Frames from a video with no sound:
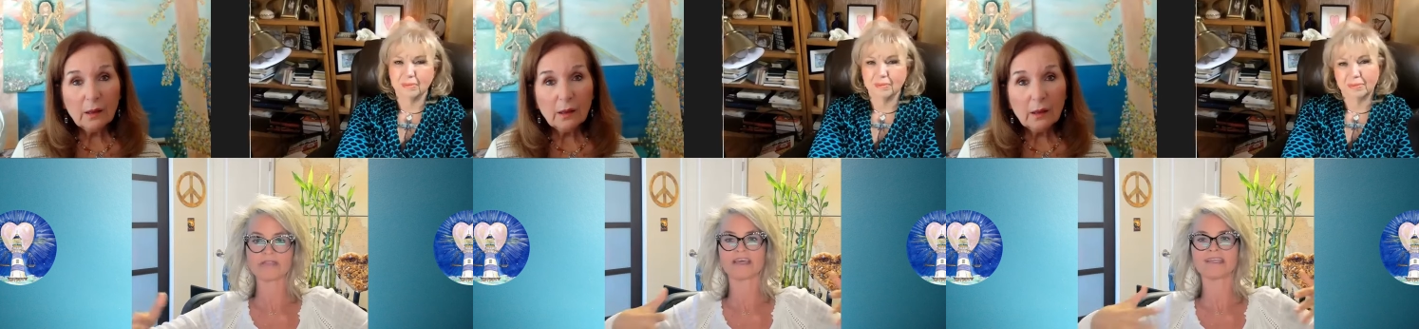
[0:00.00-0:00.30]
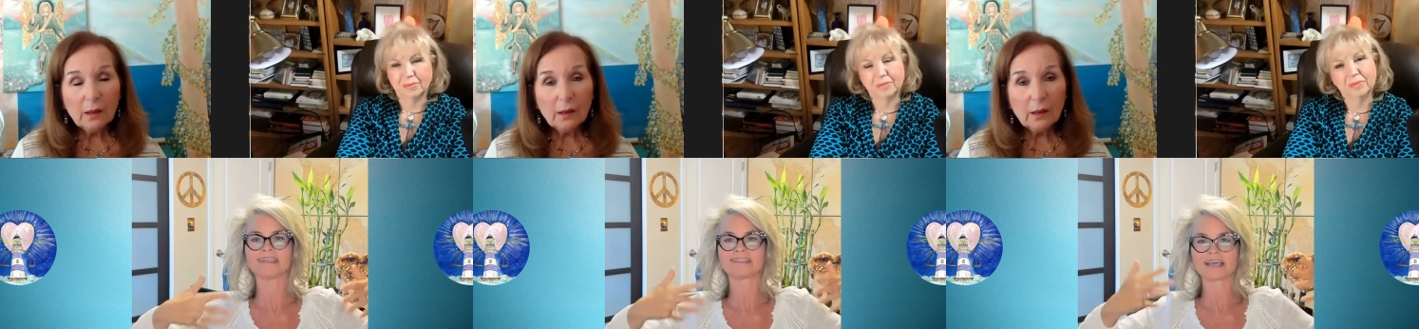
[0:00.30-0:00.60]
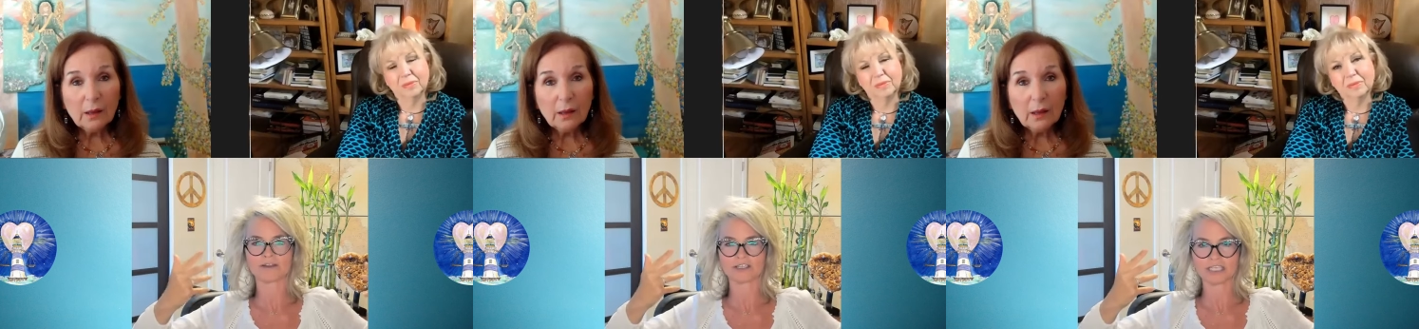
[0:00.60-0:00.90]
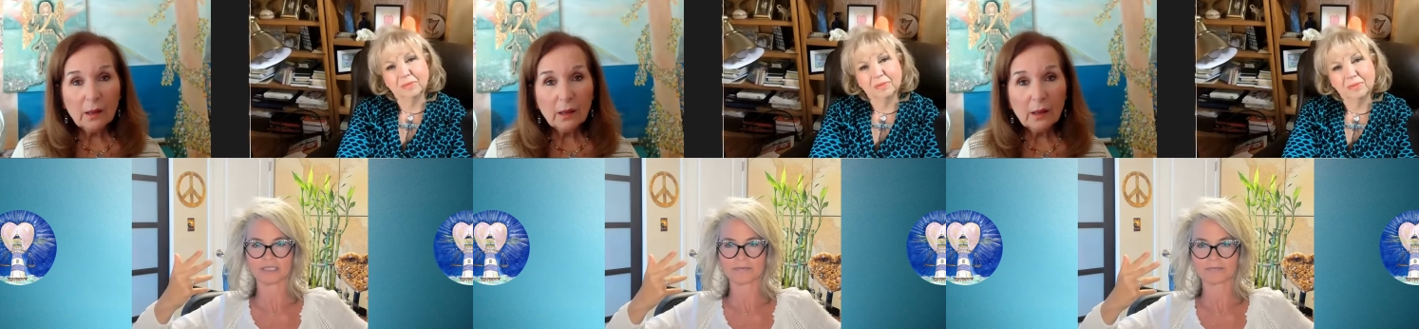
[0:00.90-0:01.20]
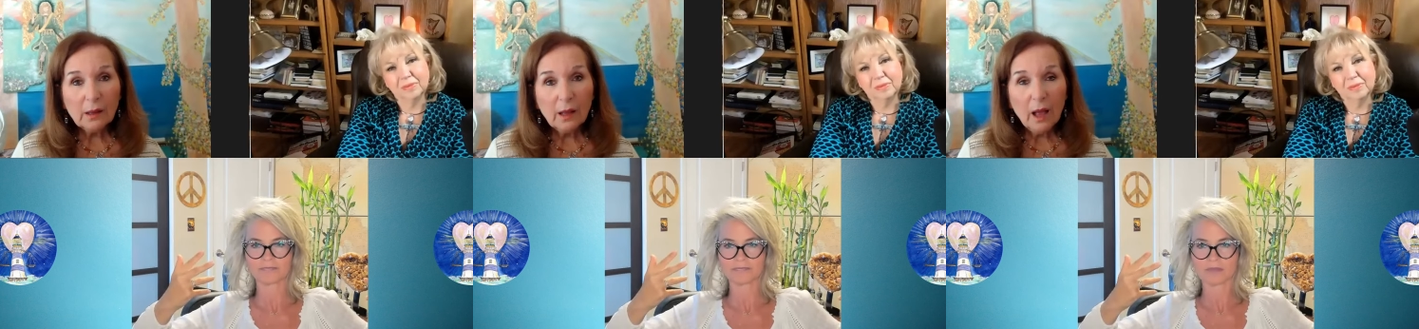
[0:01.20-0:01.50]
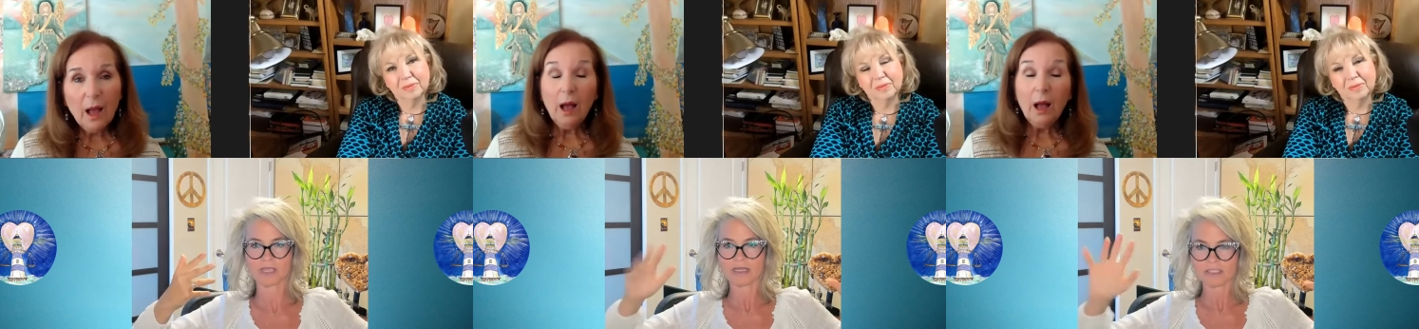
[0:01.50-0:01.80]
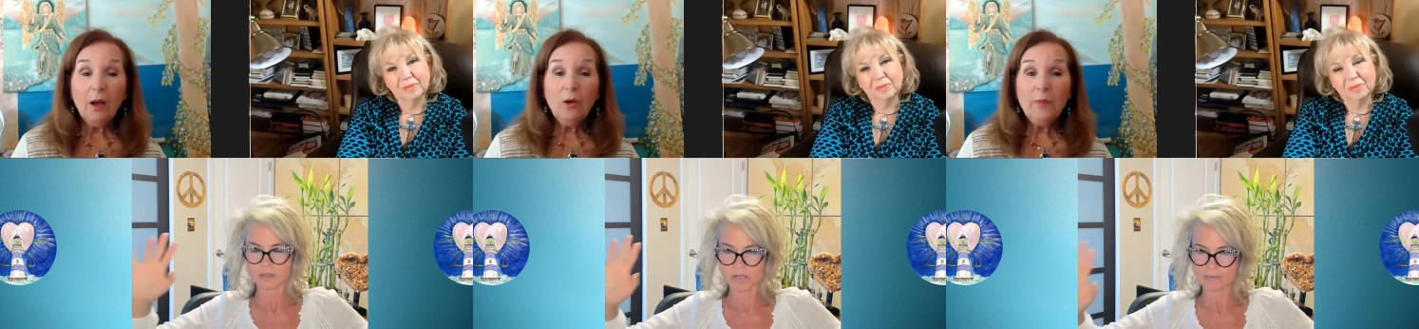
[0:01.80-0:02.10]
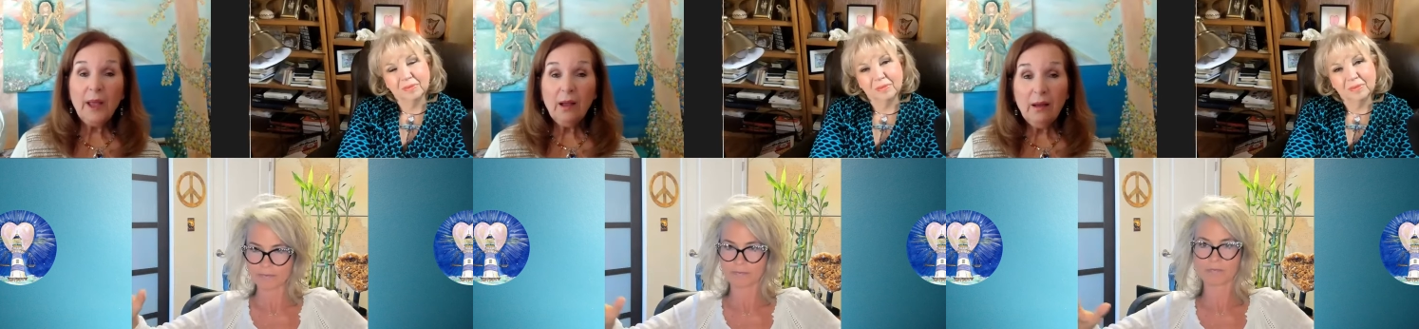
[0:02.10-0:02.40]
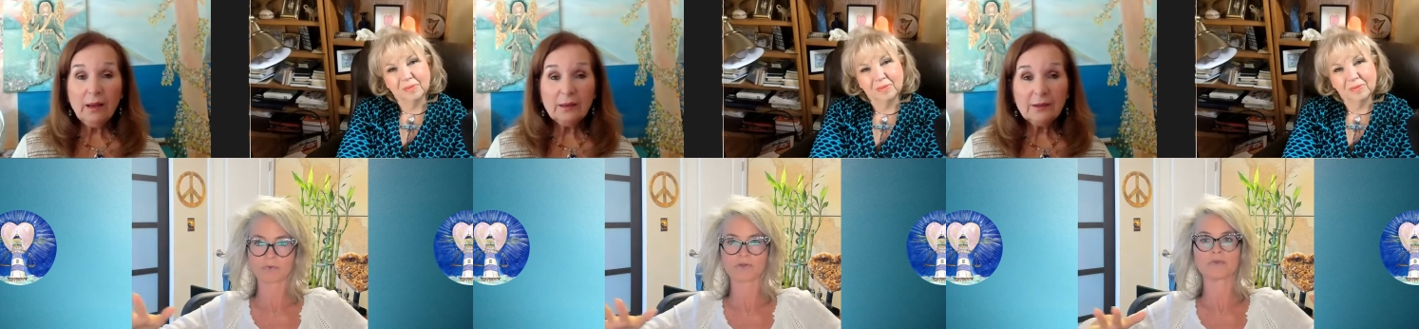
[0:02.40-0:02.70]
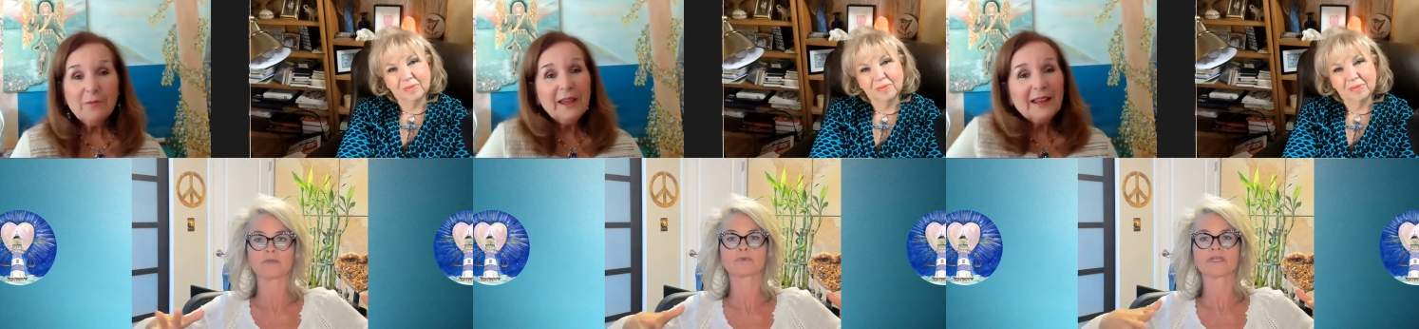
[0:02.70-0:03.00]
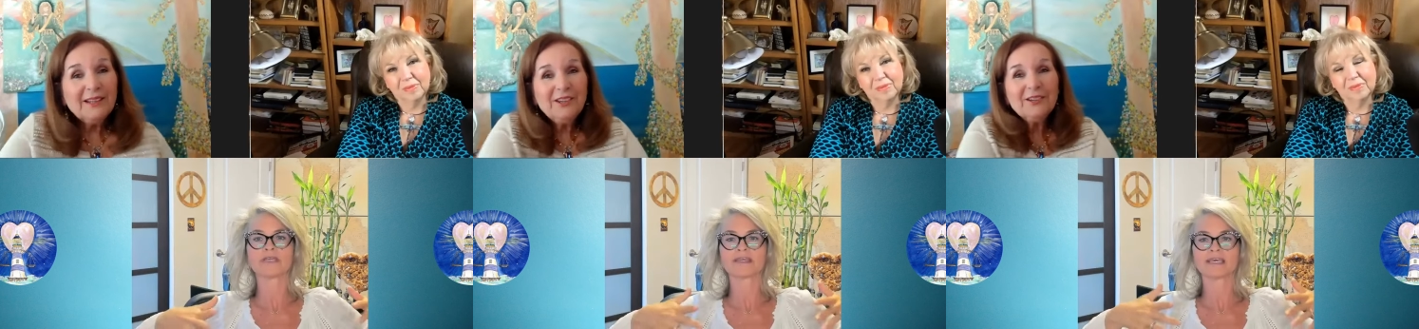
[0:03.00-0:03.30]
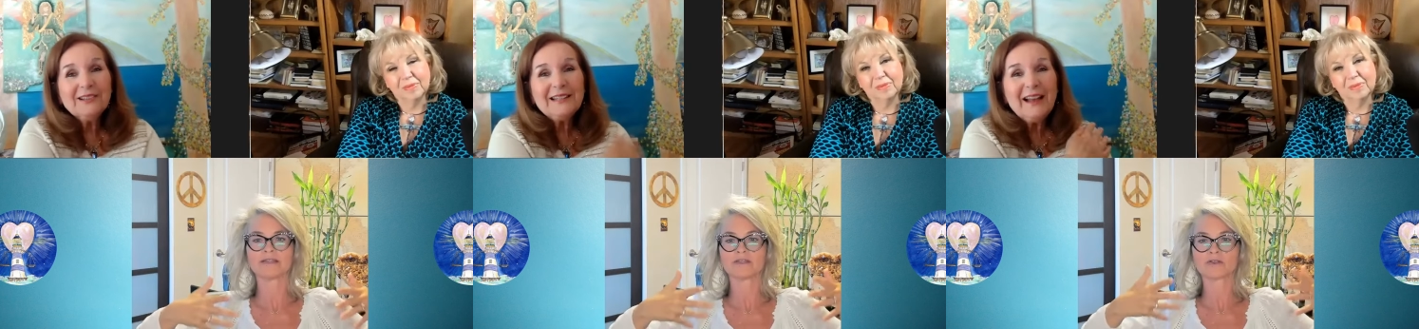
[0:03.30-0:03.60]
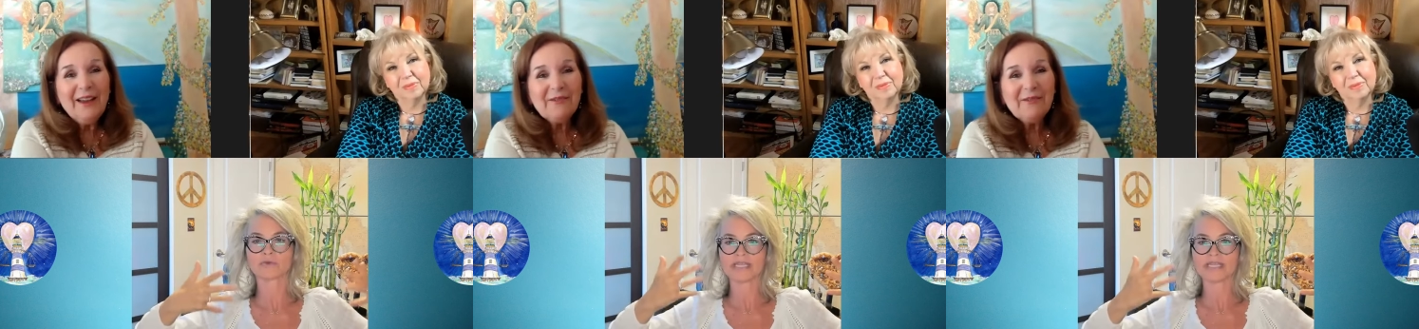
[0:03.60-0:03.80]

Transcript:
Speaker 1: in his energy. So oh. I would breathe in the energy.